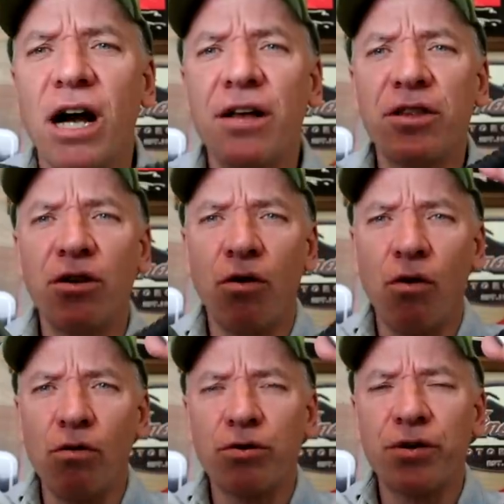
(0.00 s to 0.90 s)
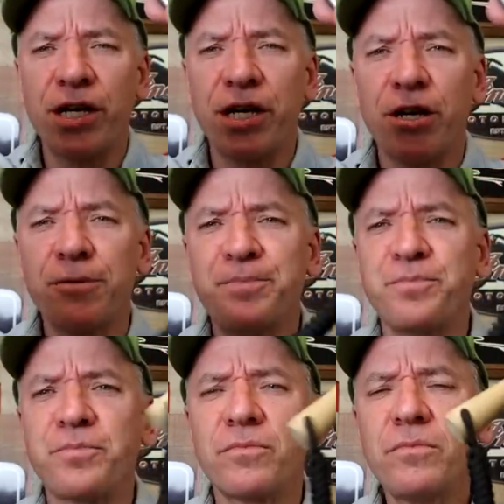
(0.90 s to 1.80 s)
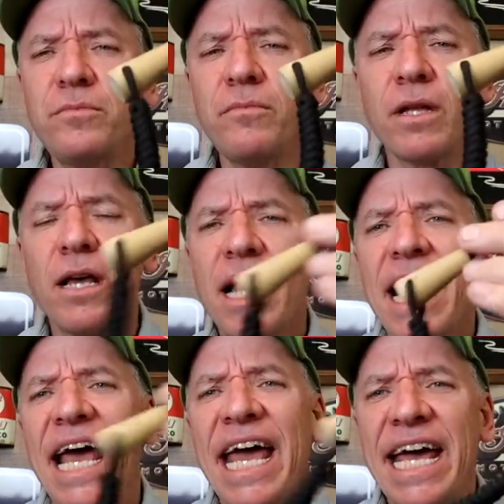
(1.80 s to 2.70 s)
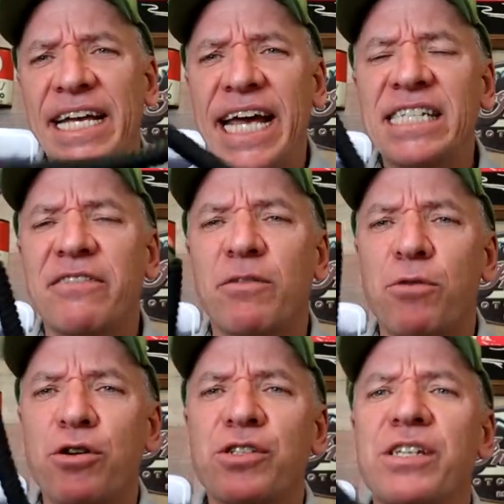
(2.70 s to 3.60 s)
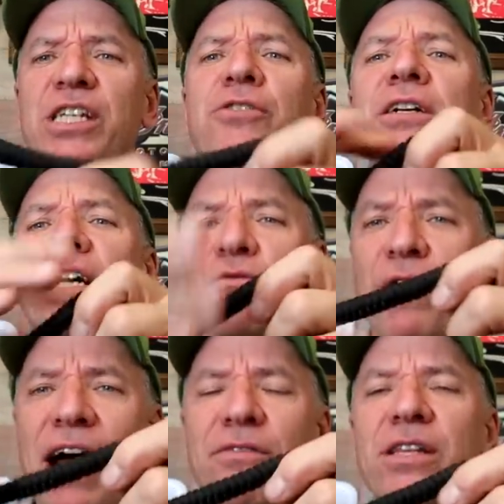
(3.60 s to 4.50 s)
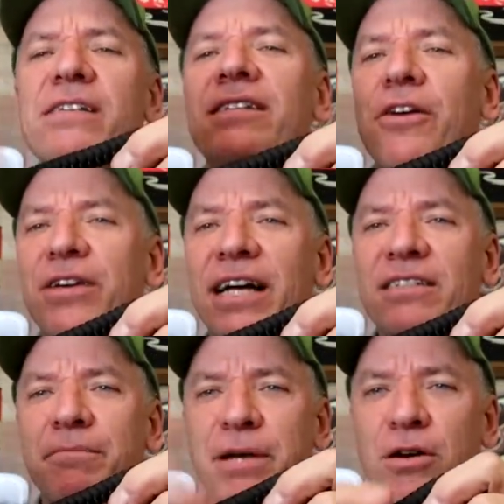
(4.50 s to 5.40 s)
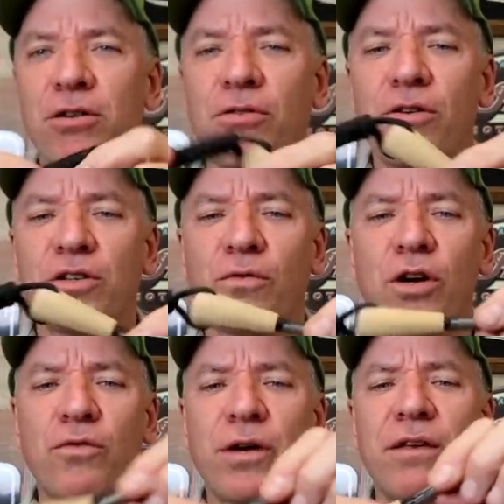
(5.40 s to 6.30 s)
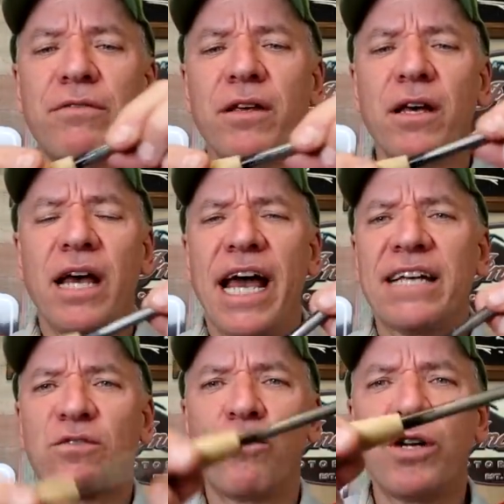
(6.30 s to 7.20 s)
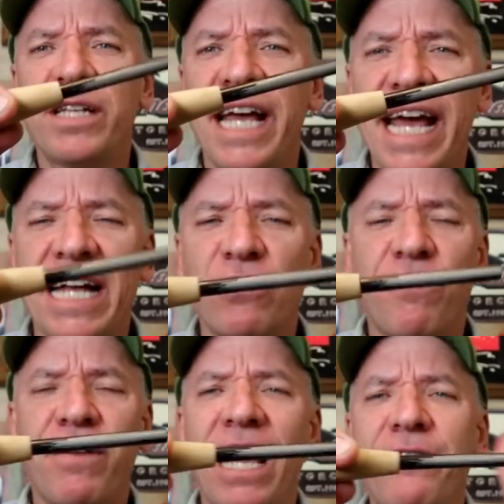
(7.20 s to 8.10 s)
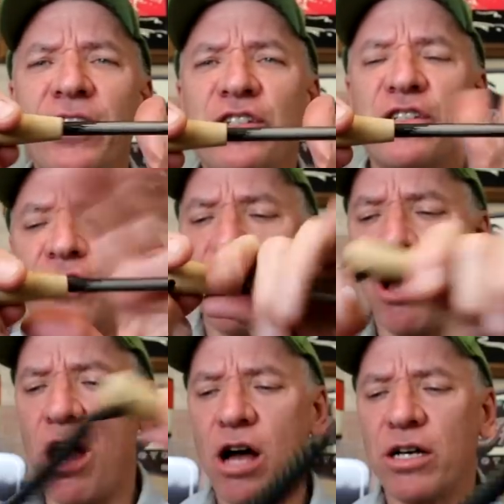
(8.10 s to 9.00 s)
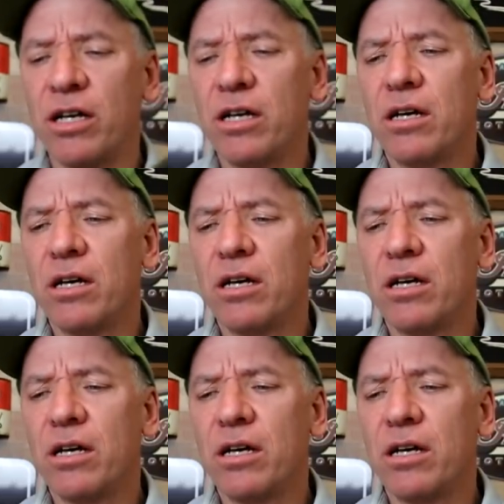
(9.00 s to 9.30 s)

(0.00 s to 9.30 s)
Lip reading: on the holder here. In case of emergency, you can unravel this. Now you got some paracord to work with. Has a wooden handle, 5 inches long.